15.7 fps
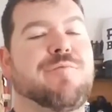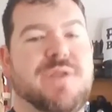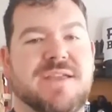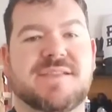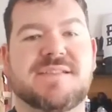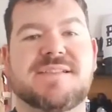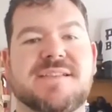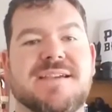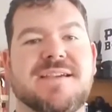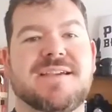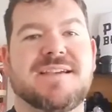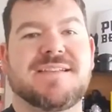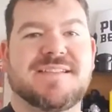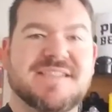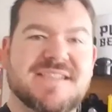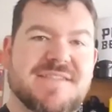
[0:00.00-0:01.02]
weeks
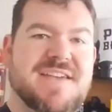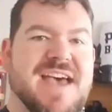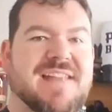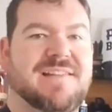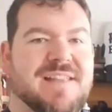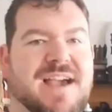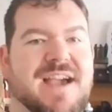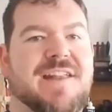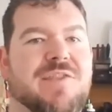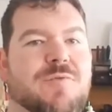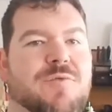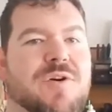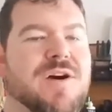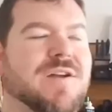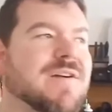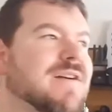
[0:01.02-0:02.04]
since I've had line in the
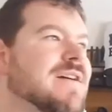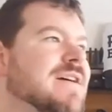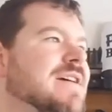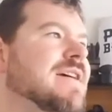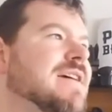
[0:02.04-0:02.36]
water.